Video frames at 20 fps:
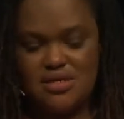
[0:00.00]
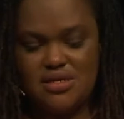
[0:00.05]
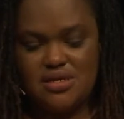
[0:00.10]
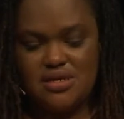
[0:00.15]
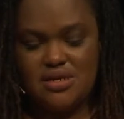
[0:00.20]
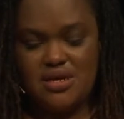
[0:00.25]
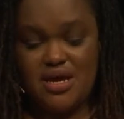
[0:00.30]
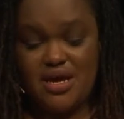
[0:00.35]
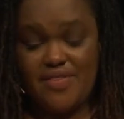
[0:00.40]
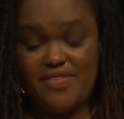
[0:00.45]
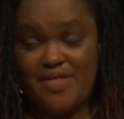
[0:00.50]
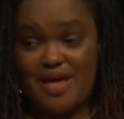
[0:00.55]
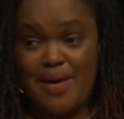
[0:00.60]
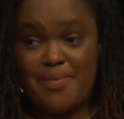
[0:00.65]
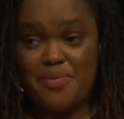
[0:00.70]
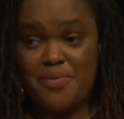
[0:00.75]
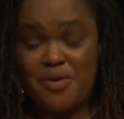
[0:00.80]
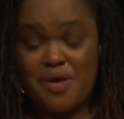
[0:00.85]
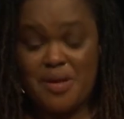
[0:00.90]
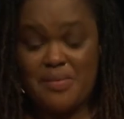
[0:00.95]
At that
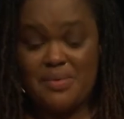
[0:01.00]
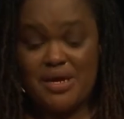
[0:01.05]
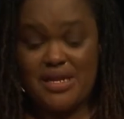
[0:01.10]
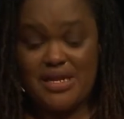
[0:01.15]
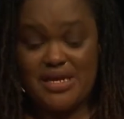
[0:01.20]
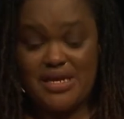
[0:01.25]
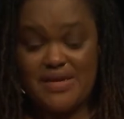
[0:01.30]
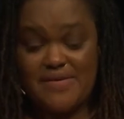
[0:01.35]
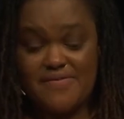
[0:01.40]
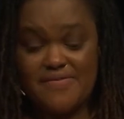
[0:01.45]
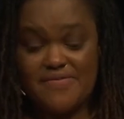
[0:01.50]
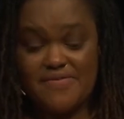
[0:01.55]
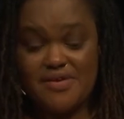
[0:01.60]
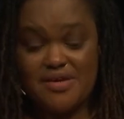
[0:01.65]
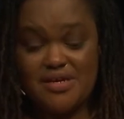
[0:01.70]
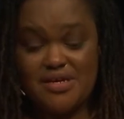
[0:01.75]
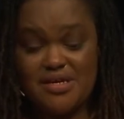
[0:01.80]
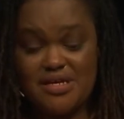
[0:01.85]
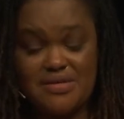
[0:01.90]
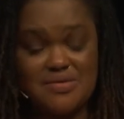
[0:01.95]
point in my life,
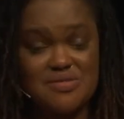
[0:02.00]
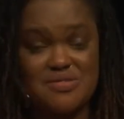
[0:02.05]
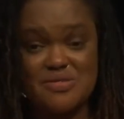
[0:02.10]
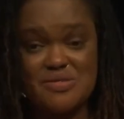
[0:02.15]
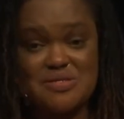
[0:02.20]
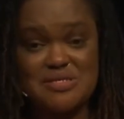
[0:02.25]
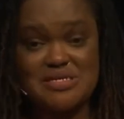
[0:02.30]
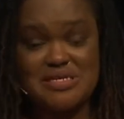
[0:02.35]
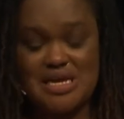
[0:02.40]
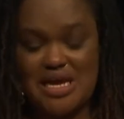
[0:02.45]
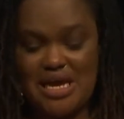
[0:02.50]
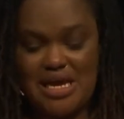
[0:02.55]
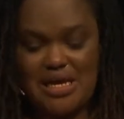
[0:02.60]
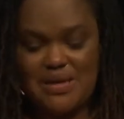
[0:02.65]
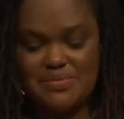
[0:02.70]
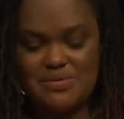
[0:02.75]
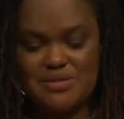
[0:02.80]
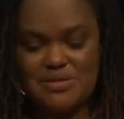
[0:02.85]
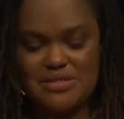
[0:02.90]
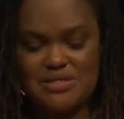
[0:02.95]
I was only
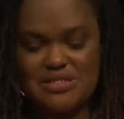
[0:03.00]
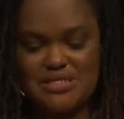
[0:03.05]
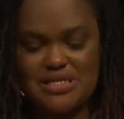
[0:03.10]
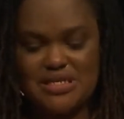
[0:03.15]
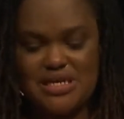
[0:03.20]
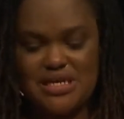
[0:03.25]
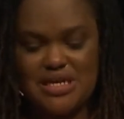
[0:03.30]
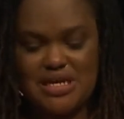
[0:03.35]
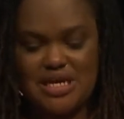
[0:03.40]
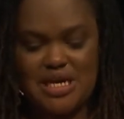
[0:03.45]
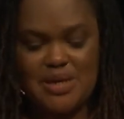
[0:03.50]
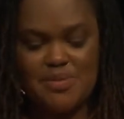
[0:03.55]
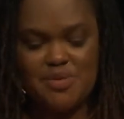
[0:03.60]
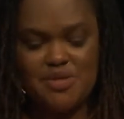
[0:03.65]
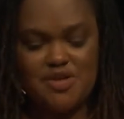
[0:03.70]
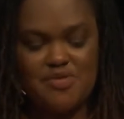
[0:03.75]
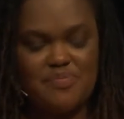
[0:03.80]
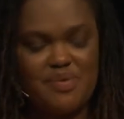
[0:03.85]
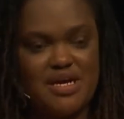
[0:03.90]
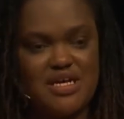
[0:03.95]
able to eat a couple
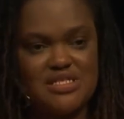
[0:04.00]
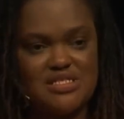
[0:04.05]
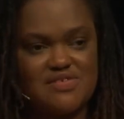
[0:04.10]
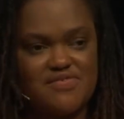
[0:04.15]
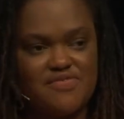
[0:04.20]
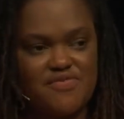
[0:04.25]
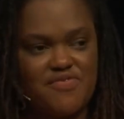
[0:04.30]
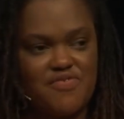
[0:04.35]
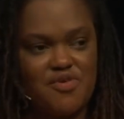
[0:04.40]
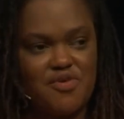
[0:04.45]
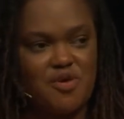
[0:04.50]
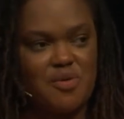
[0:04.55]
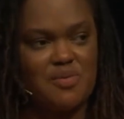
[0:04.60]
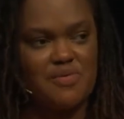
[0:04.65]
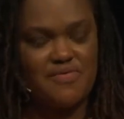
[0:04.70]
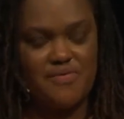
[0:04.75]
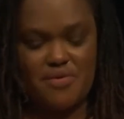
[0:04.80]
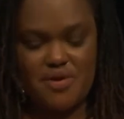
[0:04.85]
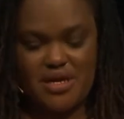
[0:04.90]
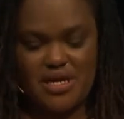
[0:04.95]
of bites of food
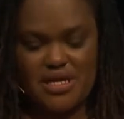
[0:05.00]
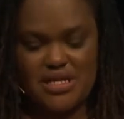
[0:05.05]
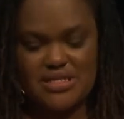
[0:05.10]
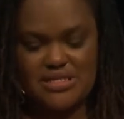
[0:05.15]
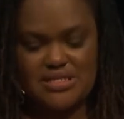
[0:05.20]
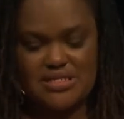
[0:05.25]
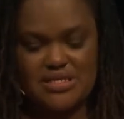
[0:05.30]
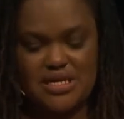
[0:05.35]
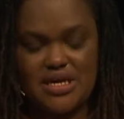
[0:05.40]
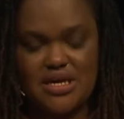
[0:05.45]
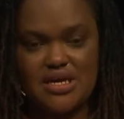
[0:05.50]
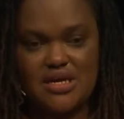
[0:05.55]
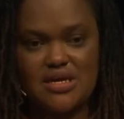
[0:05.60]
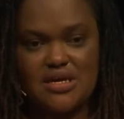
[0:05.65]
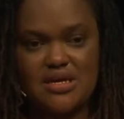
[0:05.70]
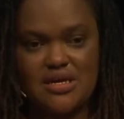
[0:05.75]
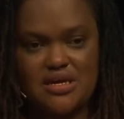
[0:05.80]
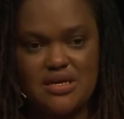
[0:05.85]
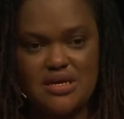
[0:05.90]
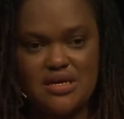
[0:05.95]
before getting sick.
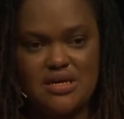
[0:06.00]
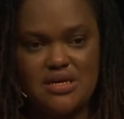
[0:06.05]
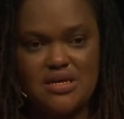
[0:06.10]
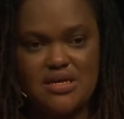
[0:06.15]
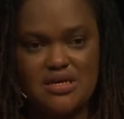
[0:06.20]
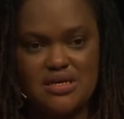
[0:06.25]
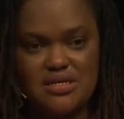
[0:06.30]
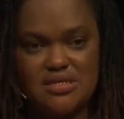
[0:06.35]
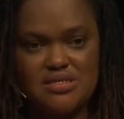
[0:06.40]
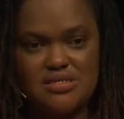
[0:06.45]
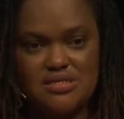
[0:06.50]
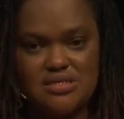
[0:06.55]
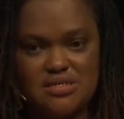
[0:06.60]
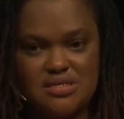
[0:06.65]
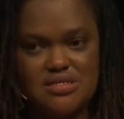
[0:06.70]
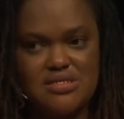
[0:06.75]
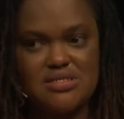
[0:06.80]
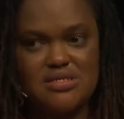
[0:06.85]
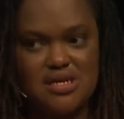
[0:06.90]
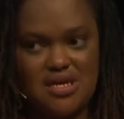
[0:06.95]

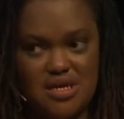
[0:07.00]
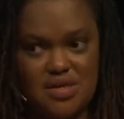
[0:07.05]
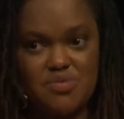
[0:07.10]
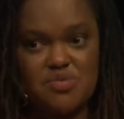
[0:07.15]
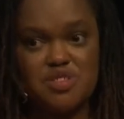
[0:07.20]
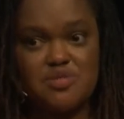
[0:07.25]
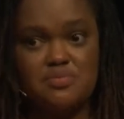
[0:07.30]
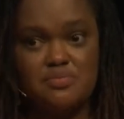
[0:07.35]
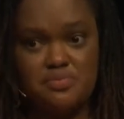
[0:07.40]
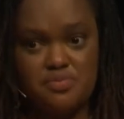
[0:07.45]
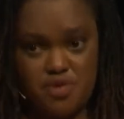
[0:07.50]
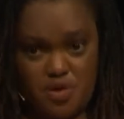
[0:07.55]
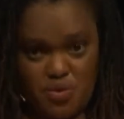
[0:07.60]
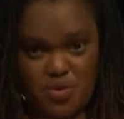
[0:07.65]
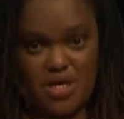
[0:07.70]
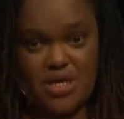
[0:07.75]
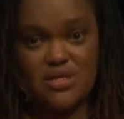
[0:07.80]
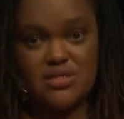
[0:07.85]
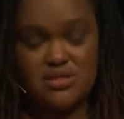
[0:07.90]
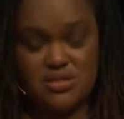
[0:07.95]
I was
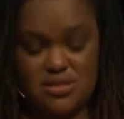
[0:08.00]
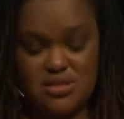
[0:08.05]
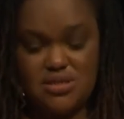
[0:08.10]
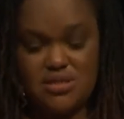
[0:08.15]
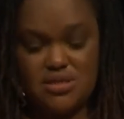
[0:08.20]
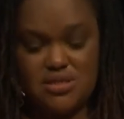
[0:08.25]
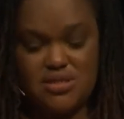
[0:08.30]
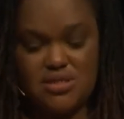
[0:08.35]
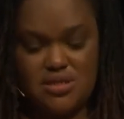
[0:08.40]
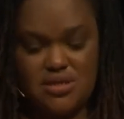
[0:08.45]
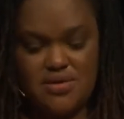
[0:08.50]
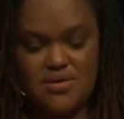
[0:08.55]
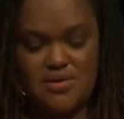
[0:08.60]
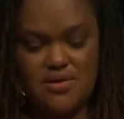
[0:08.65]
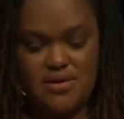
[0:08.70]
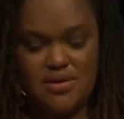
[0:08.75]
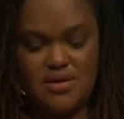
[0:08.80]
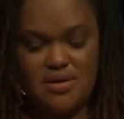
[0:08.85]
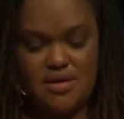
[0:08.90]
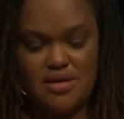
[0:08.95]
broken.
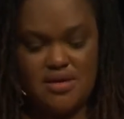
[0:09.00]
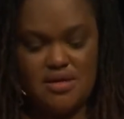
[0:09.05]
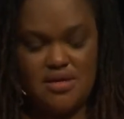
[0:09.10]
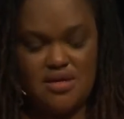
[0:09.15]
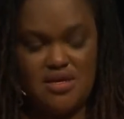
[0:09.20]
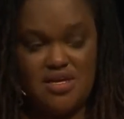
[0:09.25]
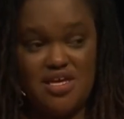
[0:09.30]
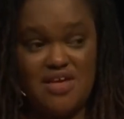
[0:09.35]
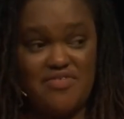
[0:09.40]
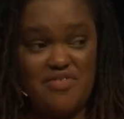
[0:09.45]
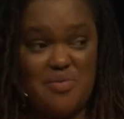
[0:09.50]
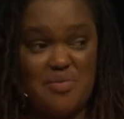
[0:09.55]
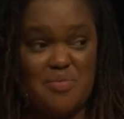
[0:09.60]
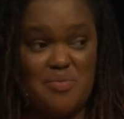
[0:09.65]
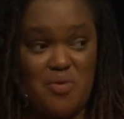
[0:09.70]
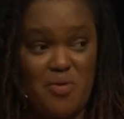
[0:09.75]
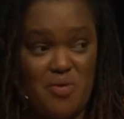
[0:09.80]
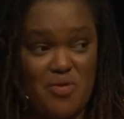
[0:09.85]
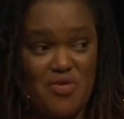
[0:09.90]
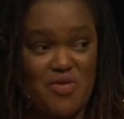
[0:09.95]
Even
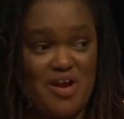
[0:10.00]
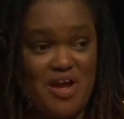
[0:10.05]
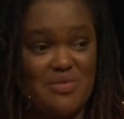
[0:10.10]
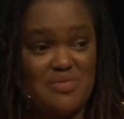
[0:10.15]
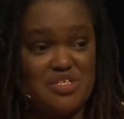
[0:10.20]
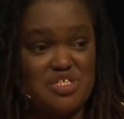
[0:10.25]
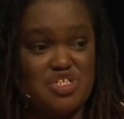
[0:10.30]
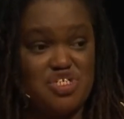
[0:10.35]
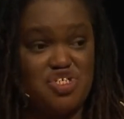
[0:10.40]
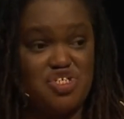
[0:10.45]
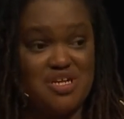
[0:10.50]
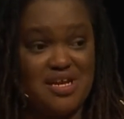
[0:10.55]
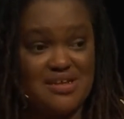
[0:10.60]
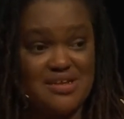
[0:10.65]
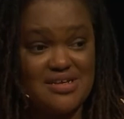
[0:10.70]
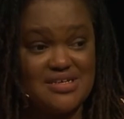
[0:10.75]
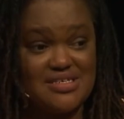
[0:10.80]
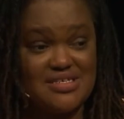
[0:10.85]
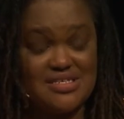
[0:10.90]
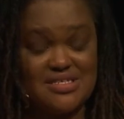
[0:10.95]
more, I was
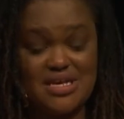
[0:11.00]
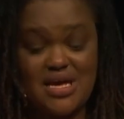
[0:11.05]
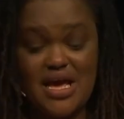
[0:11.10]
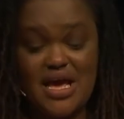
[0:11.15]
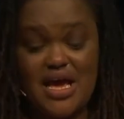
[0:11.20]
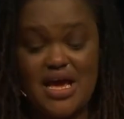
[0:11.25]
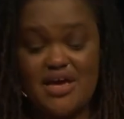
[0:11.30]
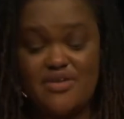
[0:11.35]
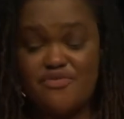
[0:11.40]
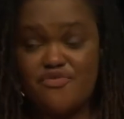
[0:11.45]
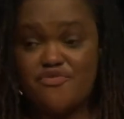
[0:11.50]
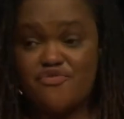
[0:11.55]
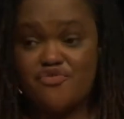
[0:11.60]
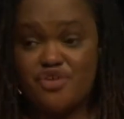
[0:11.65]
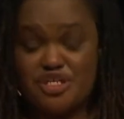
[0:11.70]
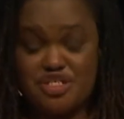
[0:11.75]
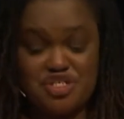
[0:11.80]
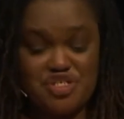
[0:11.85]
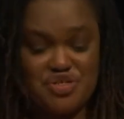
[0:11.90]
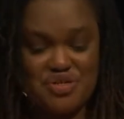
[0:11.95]
jealous and
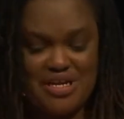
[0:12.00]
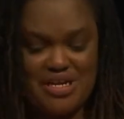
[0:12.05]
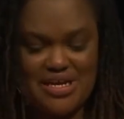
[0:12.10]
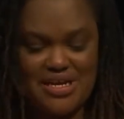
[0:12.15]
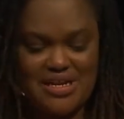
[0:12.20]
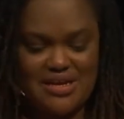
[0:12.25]
frustrated.